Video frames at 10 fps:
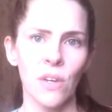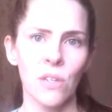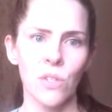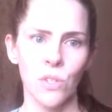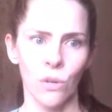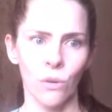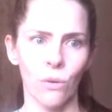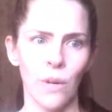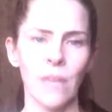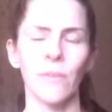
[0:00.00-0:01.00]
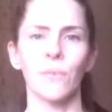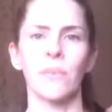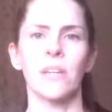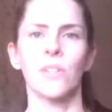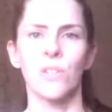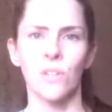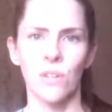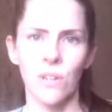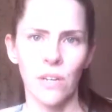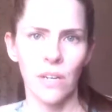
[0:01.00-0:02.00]
to even
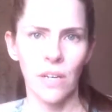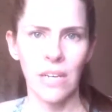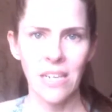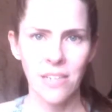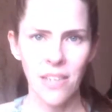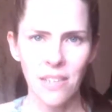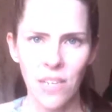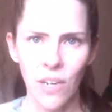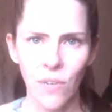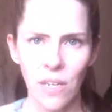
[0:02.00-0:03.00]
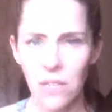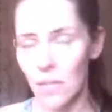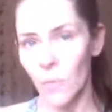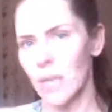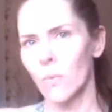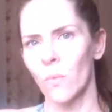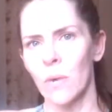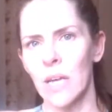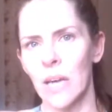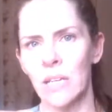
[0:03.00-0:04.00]
register any sensitivities. Like
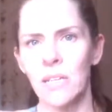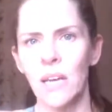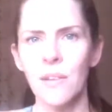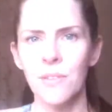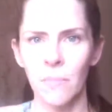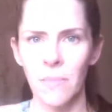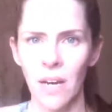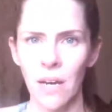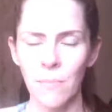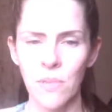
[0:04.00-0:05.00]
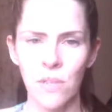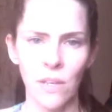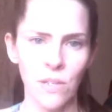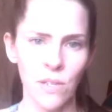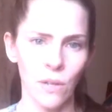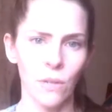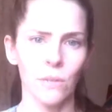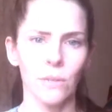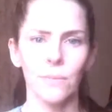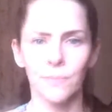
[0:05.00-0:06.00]
we can't tell sometimes until
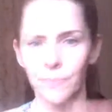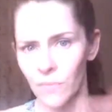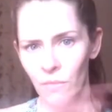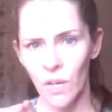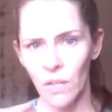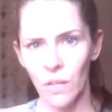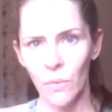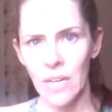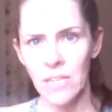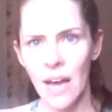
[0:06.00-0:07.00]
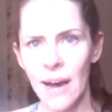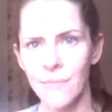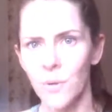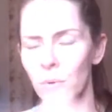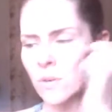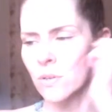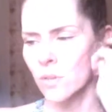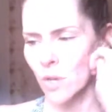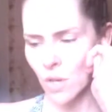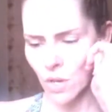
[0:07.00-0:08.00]
a good ways
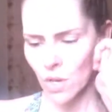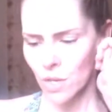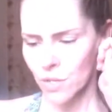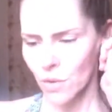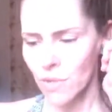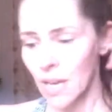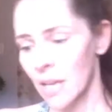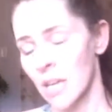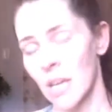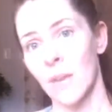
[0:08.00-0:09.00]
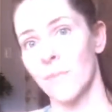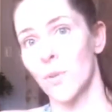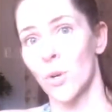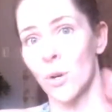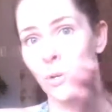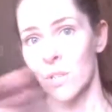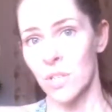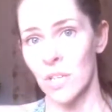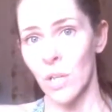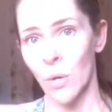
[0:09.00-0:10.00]
afterwards. So then if you're
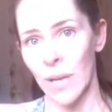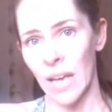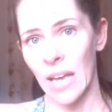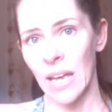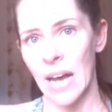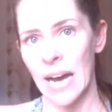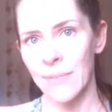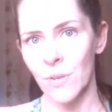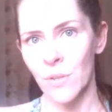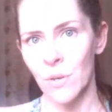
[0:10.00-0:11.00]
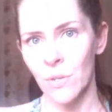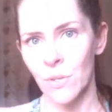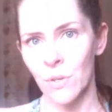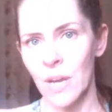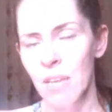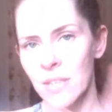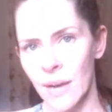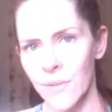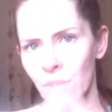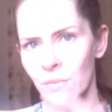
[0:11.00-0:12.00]
still okay after those 2 days,
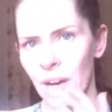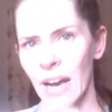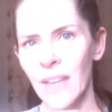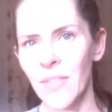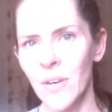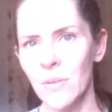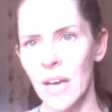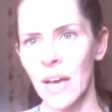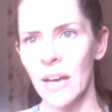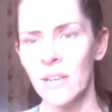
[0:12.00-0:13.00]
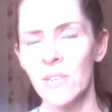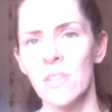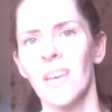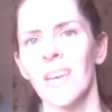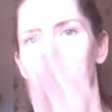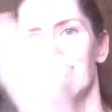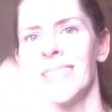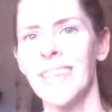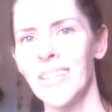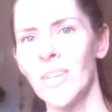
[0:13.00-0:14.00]
after you've had those eggs,
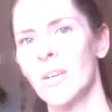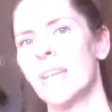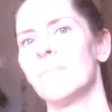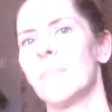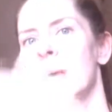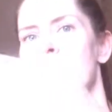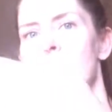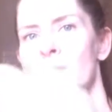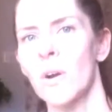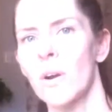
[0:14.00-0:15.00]
then you can maybe start